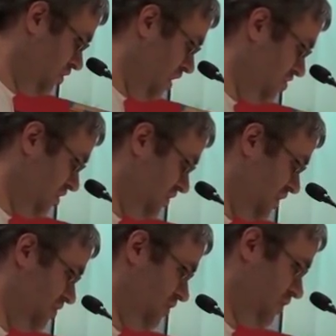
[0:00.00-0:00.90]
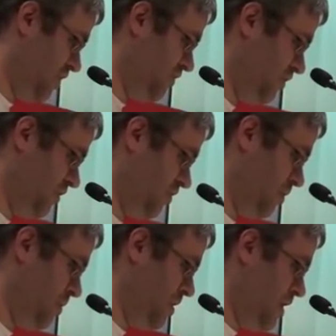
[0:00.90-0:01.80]
the logic of lesser
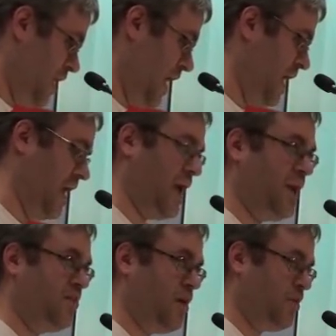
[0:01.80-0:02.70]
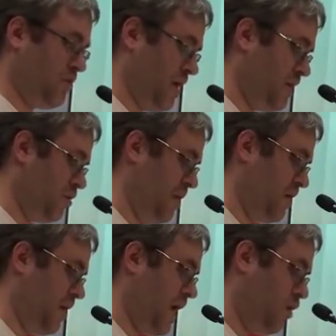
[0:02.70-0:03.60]
evilism, and any Democrat, no
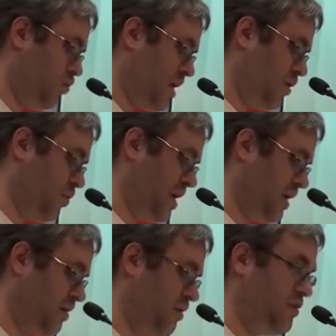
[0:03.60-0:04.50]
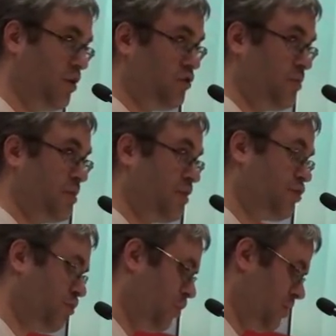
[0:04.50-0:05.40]
matter how right-wing, that ultimately
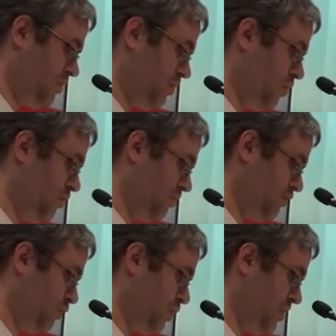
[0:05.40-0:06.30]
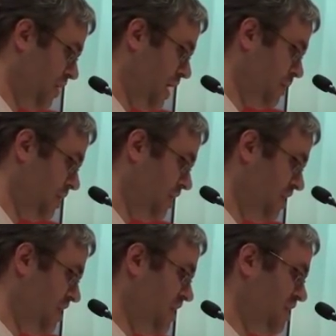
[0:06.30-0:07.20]
thwarted the goals of realignment.
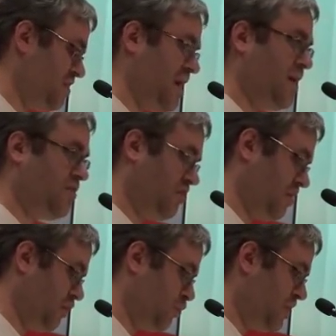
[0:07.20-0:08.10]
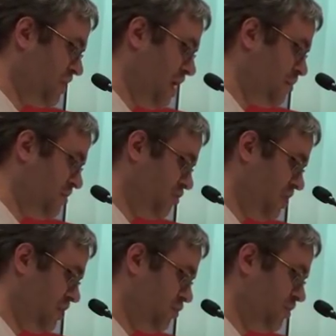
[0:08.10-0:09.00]
Lastly, the realignment
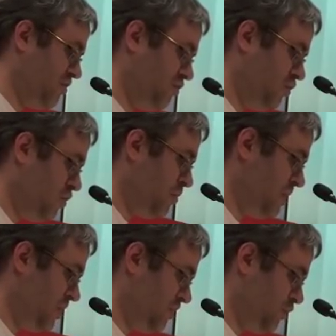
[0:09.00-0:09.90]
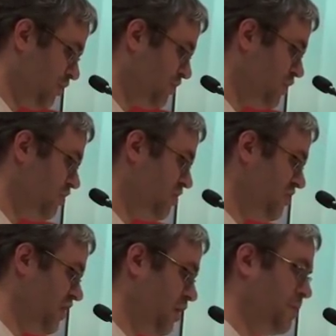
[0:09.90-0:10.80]
strategy was doomed because it refused to
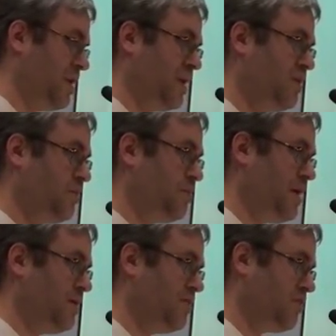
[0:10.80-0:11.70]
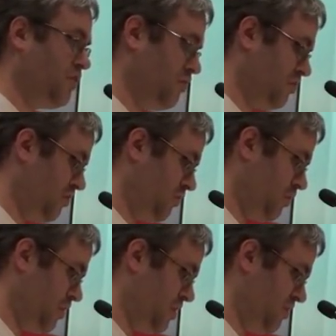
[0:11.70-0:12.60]
develop an independent socialist
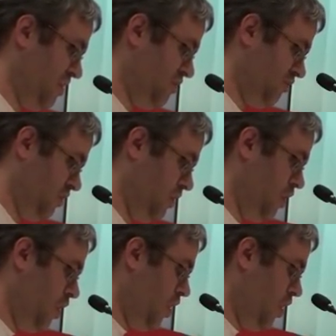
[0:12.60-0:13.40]
organization.